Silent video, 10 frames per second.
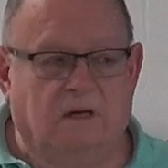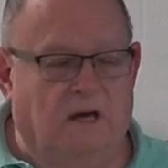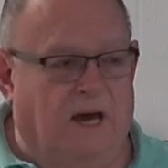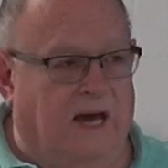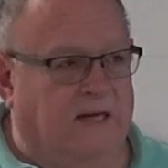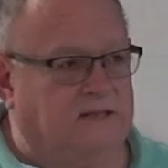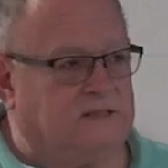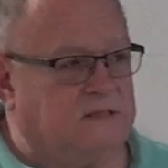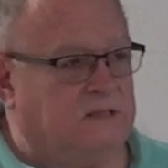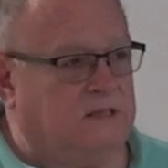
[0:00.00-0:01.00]
And
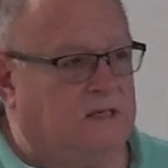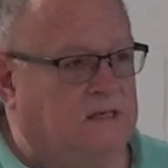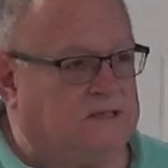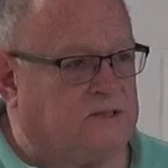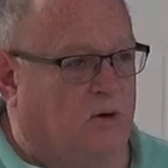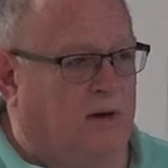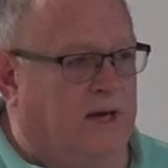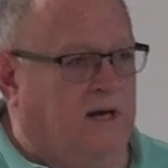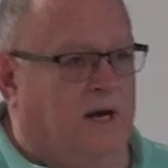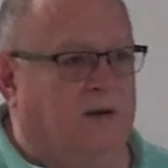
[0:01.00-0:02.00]
so
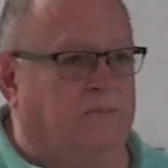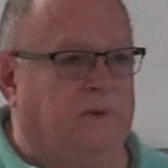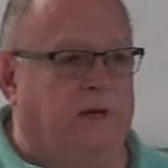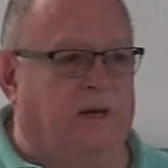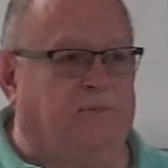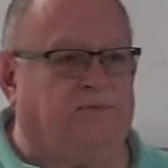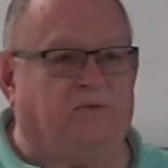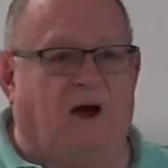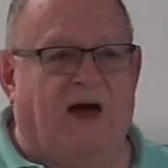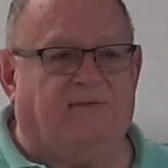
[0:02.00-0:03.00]
in a
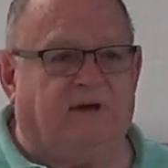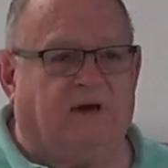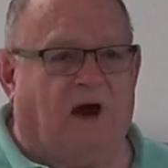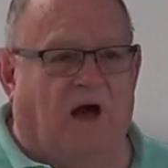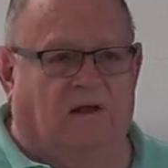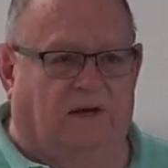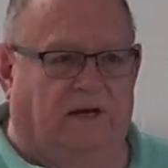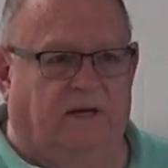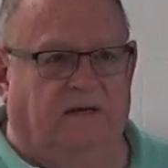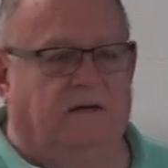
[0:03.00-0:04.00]
thriving
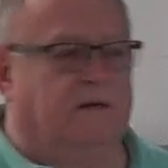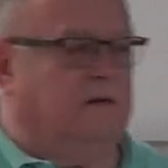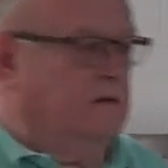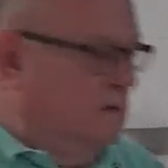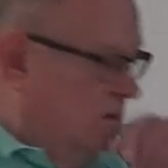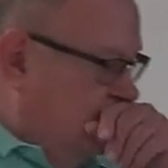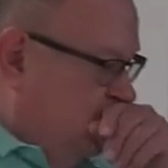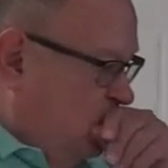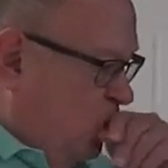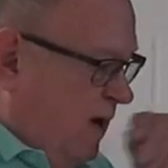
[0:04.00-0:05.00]
colony,
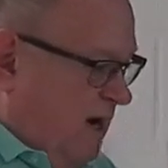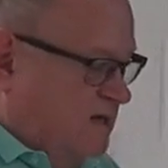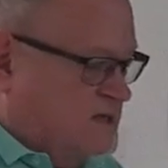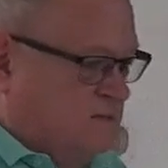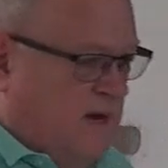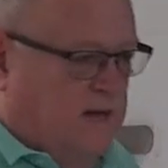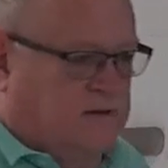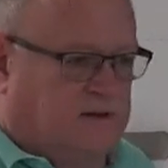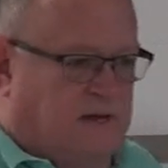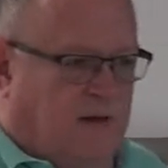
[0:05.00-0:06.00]
we estimate
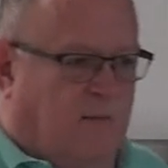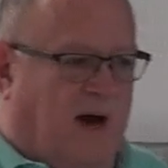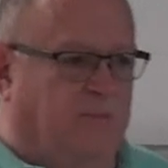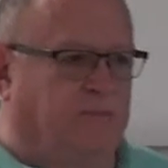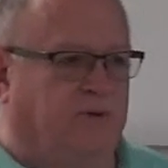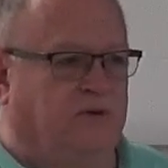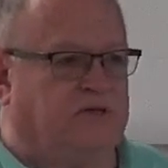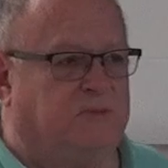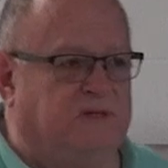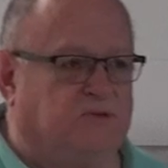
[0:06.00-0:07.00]
that they might produce
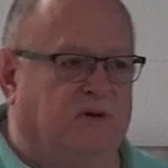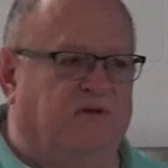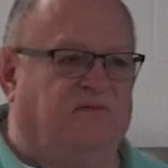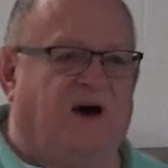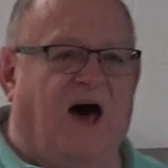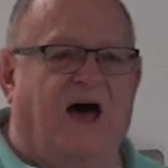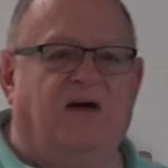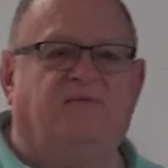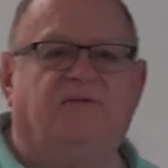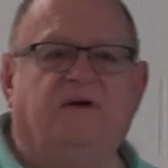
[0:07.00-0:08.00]
between
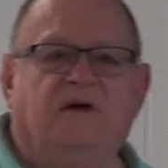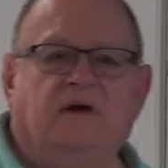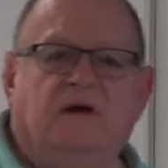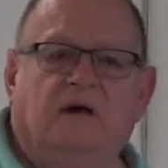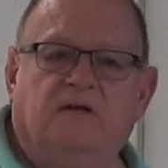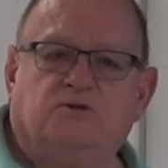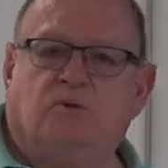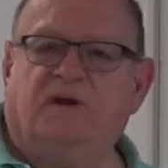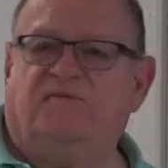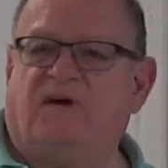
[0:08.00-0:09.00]
5 and
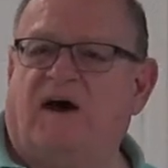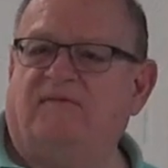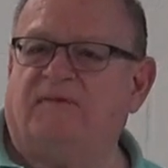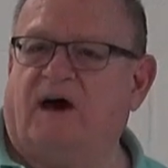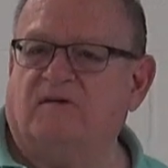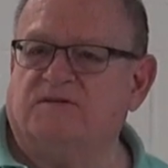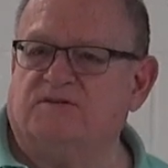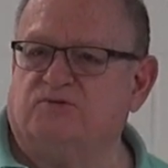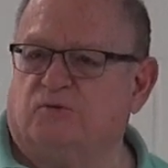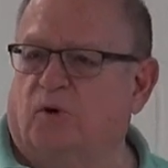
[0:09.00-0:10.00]
25,000
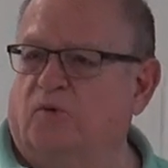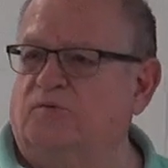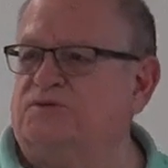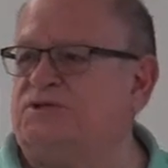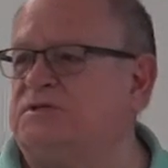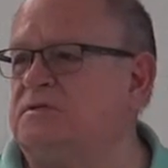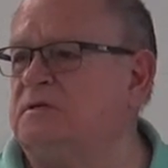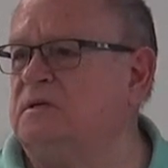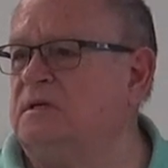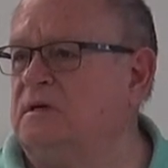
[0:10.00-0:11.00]
drones
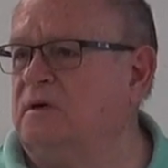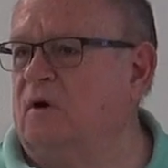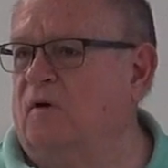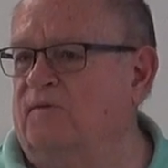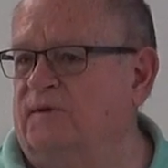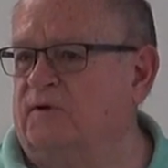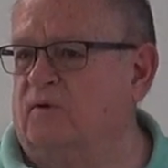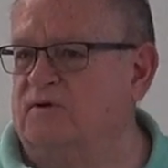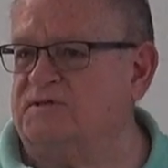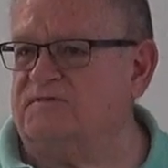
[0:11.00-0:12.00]
over the
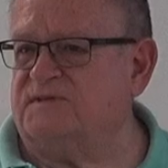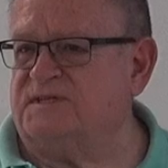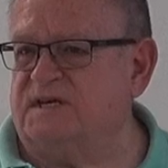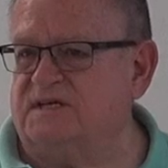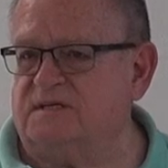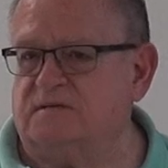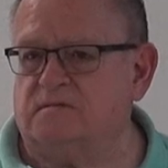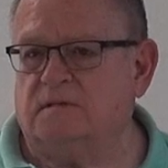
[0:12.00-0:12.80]
course of a season,